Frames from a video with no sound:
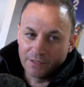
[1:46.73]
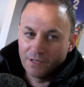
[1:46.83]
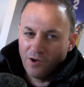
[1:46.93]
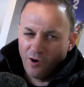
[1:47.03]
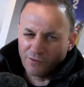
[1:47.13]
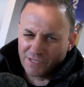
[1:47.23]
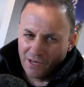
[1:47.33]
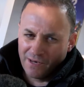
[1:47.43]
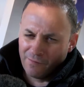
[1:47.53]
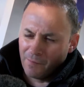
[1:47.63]
obviously
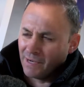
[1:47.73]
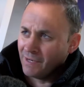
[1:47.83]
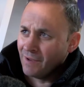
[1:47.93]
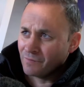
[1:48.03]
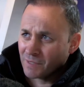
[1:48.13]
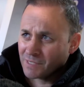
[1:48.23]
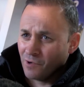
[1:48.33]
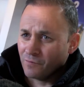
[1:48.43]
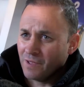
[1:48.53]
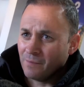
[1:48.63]
I never made a name for
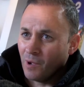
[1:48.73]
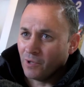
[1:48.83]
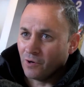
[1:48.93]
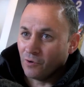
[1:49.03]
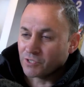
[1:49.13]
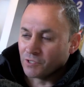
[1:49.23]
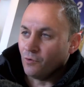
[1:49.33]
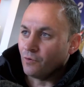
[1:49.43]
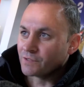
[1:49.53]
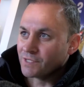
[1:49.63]
myself there, but you know, I
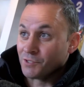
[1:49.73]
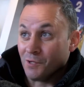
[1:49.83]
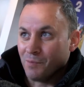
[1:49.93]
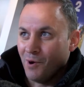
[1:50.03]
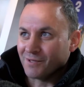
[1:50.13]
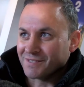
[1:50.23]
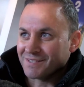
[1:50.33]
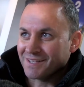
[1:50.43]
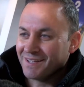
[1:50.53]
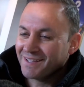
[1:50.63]
still obviously took part, as
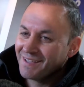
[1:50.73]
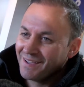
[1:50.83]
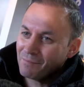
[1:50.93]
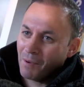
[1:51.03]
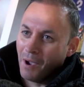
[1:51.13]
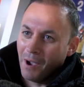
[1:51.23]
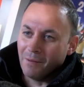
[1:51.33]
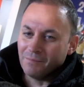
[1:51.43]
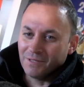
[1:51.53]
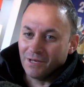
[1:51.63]
they say. But
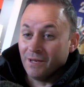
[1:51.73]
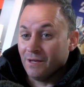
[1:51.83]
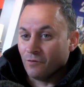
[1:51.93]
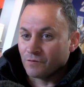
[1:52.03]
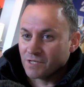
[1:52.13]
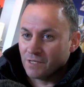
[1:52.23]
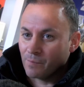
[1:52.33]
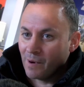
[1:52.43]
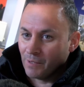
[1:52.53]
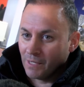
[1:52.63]
you know, and then obviously in the
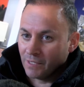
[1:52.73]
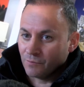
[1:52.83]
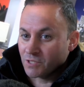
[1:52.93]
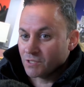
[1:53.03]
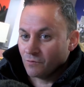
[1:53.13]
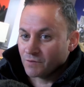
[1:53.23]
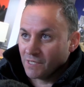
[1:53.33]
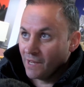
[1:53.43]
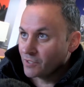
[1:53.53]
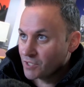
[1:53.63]
Premier League, which is
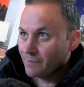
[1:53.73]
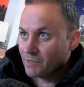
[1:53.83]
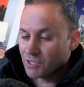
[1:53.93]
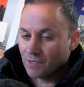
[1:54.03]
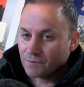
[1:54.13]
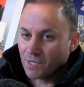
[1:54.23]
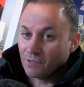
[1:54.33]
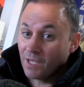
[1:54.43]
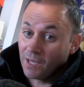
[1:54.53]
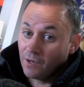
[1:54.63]
obviously now the Championship. So
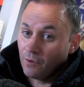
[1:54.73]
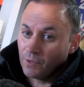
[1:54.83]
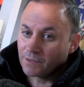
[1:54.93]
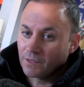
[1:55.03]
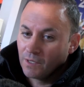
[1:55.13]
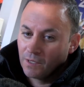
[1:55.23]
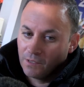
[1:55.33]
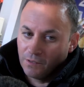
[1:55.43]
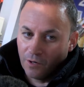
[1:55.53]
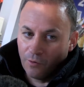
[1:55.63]
yeah, no,
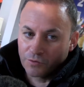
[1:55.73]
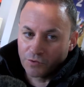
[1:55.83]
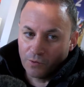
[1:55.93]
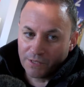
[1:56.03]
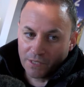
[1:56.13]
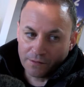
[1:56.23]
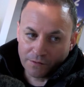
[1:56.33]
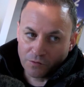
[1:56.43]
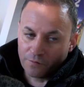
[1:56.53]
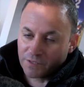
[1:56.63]
I was always a
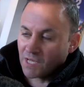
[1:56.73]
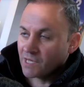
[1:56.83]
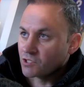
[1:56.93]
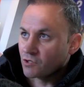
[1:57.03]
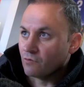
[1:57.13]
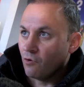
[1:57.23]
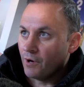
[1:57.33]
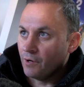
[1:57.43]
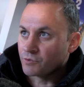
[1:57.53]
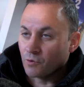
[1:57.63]
sort of a second string
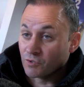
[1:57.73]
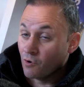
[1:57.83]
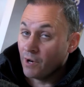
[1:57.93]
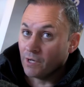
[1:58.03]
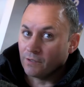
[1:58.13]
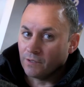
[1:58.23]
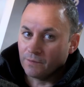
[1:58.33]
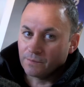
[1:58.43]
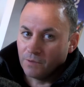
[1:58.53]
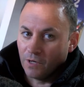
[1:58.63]
rider. I was always riding at
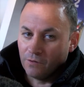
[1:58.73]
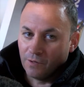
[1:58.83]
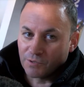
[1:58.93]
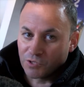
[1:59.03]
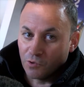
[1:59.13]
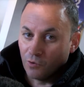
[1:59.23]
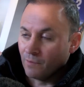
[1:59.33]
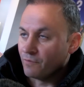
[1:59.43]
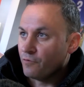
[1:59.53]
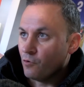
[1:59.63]
the number 2 or
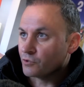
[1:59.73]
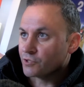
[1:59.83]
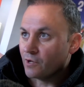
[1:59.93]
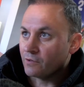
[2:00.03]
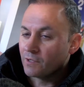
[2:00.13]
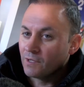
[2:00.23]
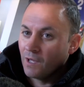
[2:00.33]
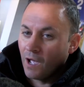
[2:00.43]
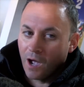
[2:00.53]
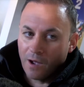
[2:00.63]
number 4, so
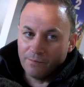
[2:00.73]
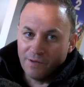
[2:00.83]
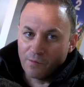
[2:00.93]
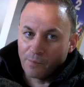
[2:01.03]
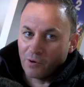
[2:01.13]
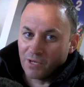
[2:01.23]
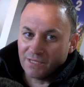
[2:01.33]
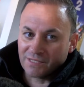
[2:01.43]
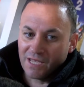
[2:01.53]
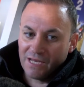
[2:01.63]
never broke it
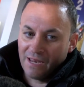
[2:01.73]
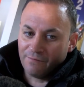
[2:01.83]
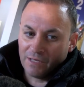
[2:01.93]
into heat